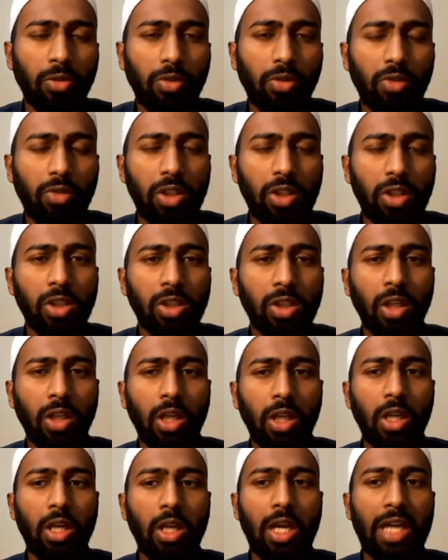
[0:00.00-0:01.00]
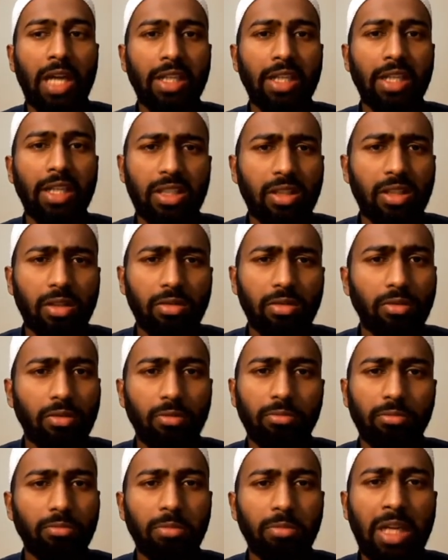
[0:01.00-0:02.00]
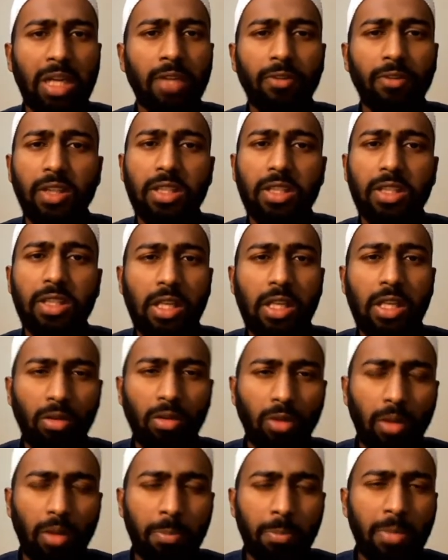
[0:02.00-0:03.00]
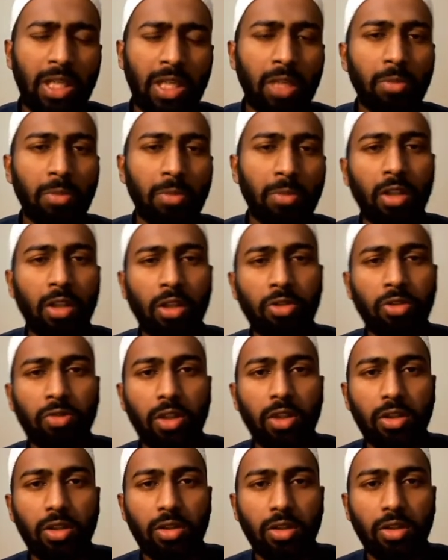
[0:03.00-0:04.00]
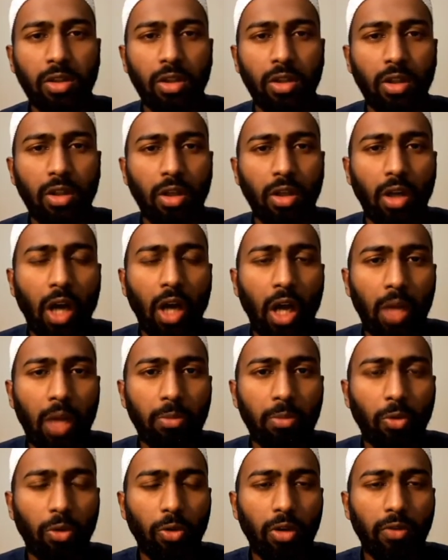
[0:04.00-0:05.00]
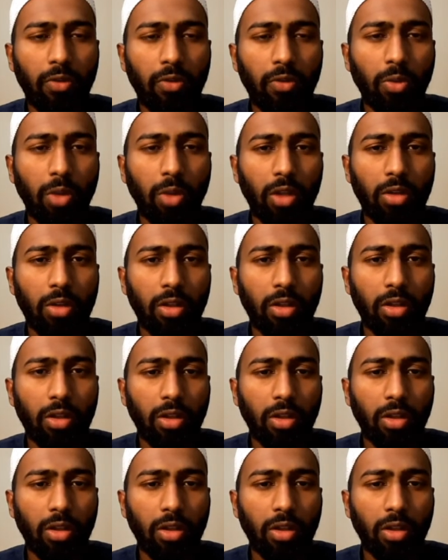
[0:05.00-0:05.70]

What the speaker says: region, and it's manifest in many countries all over the world.